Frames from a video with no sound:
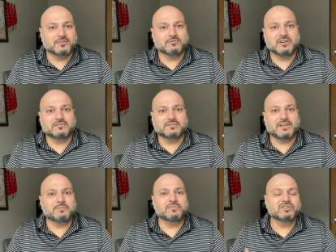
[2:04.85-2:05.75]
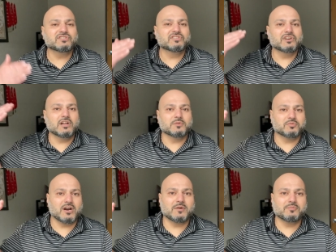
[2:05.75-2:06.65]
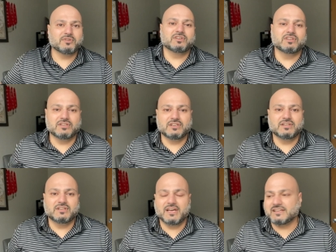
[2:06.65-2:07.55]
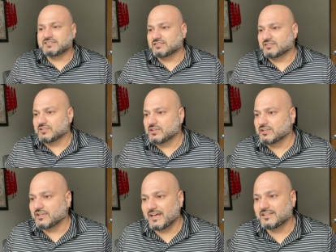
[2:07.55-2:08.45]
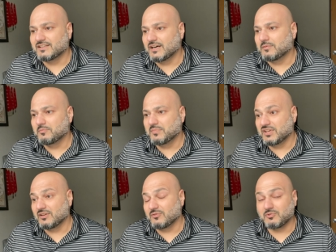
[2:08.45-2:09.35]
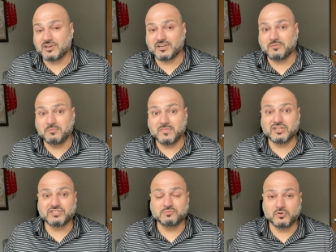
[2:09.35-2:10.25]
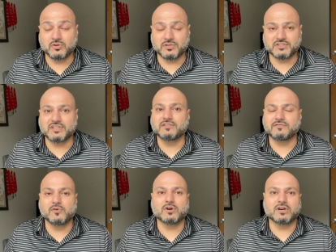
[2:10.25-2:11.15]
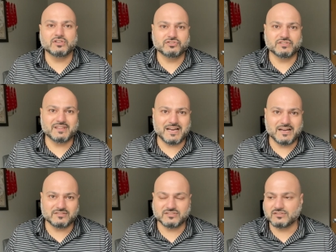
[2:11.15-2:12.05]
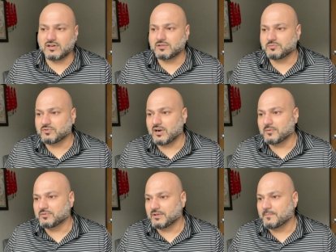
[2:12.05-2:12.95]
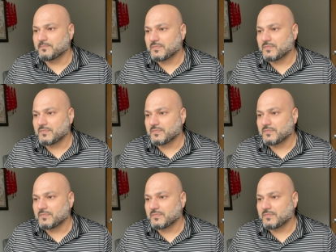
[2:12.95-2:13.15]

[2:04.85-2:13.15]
Well, that million dollar property in essence could end up being worth much more than the $400,000 property.